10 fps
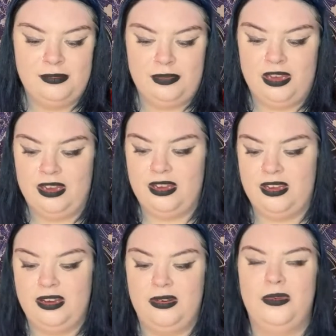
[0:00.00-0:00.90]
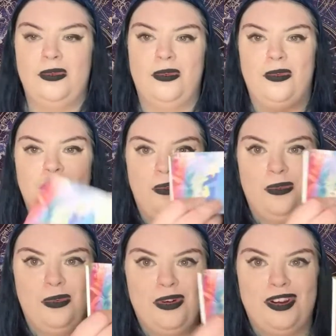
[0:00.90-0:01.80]
But
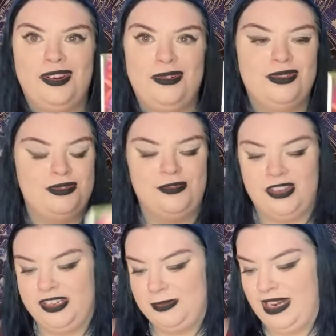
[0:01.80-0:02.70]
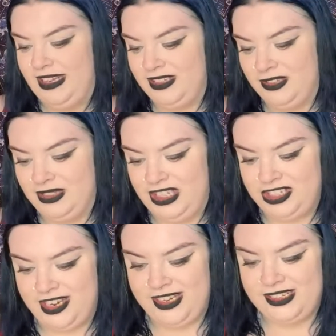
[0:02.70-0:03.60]
what an awesome first palette. So these
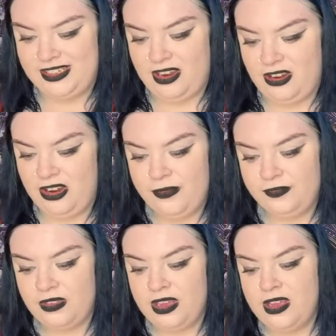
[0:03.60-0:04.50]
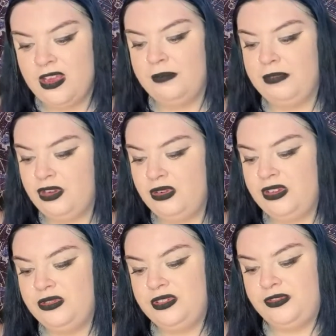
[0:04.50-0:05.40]
shades are
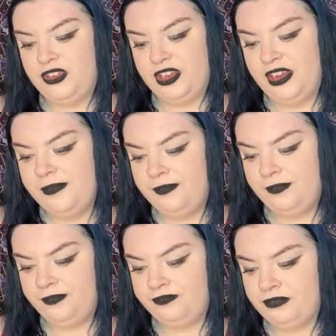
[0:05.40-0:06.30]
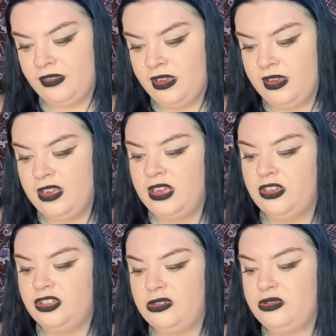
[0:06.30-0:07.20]
Bulu's Fur,
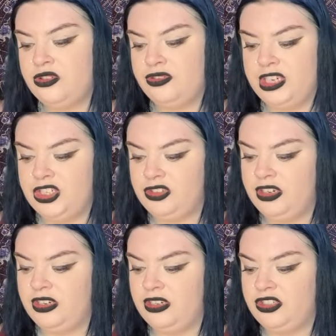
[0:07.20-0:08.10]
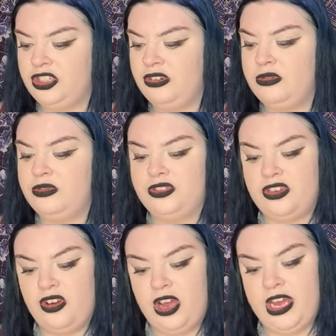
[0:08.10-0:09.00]
Jungle Tree Trunk, Jungle
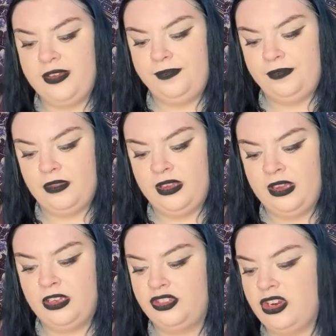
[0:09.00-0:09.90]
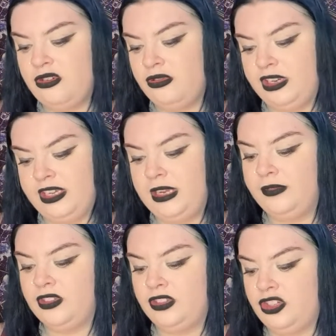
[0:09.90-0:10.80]
Sky, Jungle
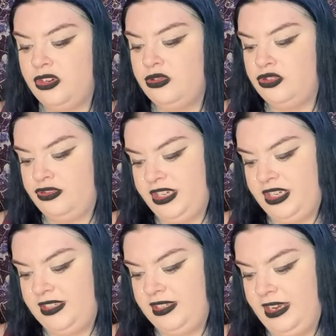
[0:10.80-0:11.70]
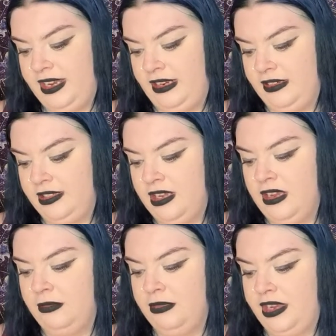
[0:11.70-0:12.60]
Leaves, Jungle Trees, and
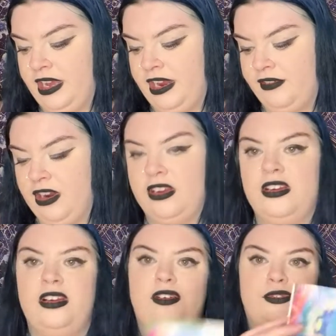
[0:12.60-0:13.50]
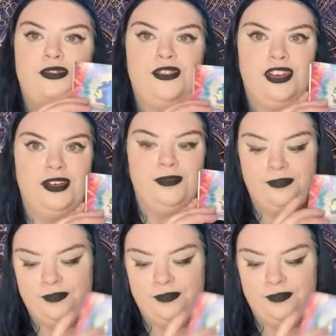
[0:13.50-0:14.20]
Bagheera Fur.